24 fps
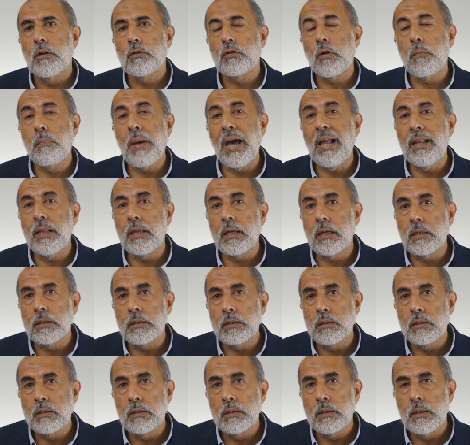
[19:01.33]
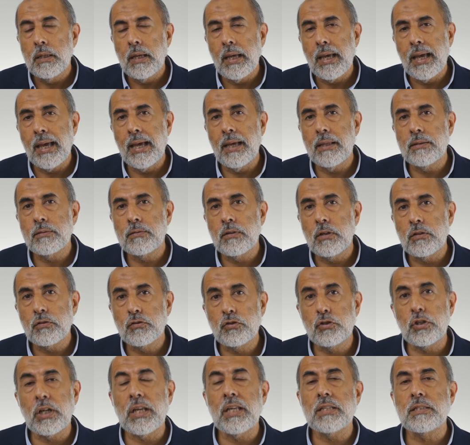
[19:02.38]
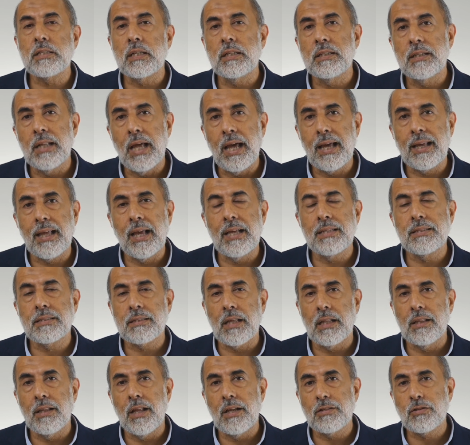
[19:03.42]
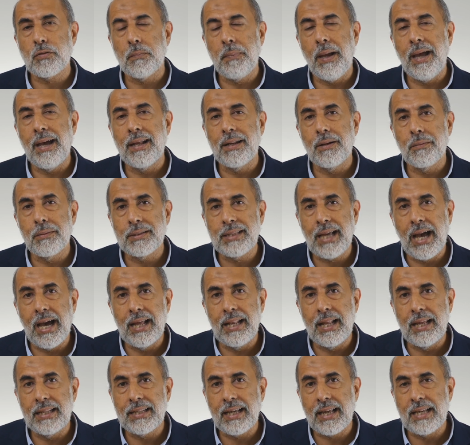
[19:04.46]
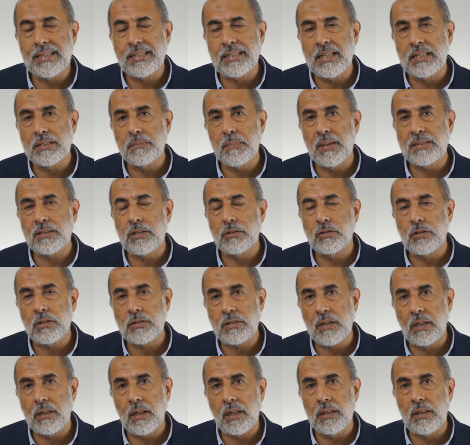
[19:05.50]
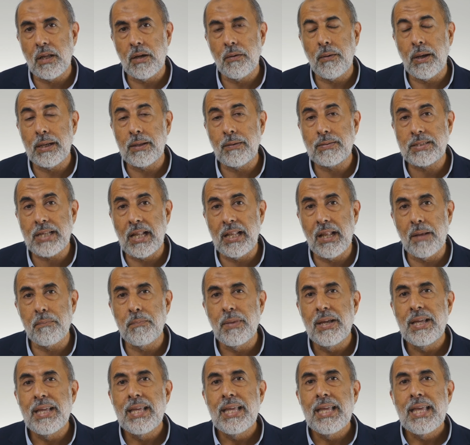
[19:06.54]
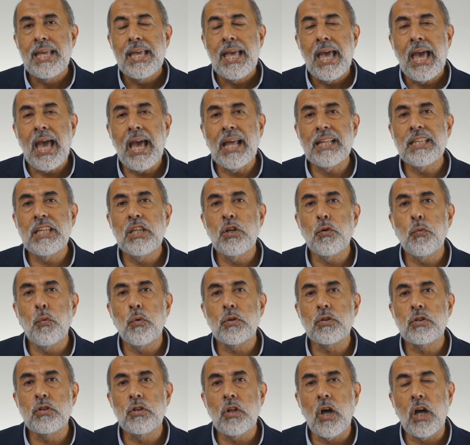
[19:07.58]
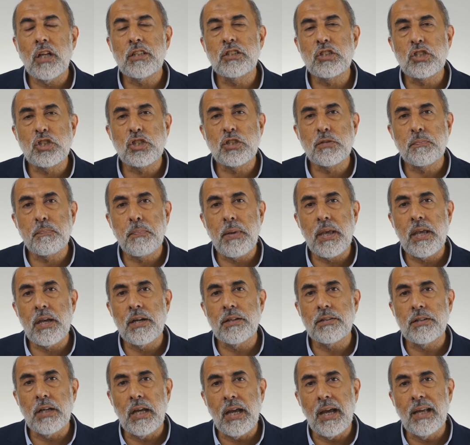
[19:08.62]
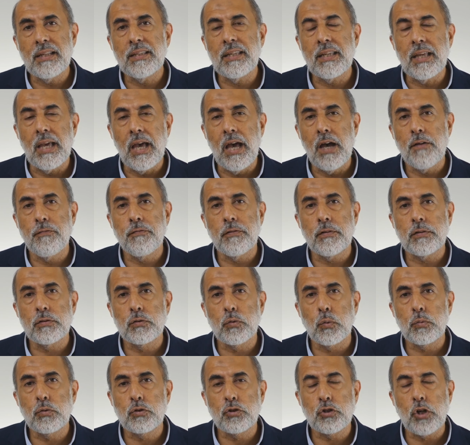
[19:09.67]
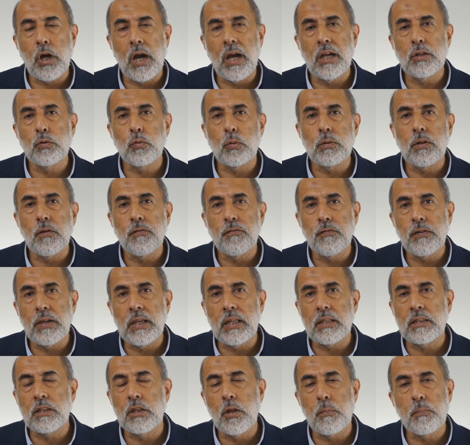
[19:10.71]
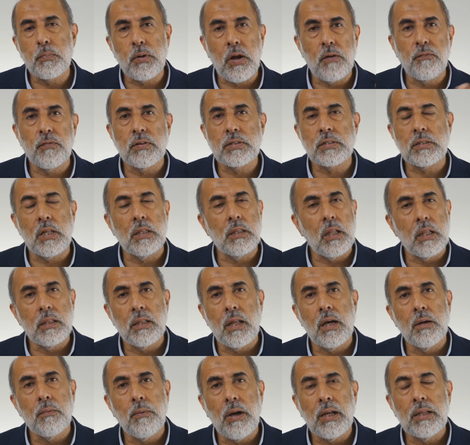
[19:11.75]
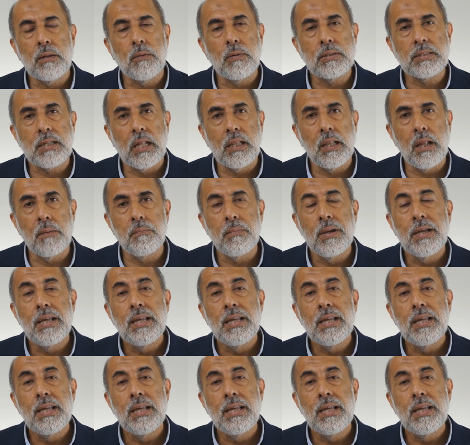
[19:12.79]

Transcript: rebellion and treason against Allah subhanahu wa ta'ala and against His Messenger sallallahu alayhi wasallam, and he would not spare any effort to try to defeat the Prophet sallallahu alayhi wasallam,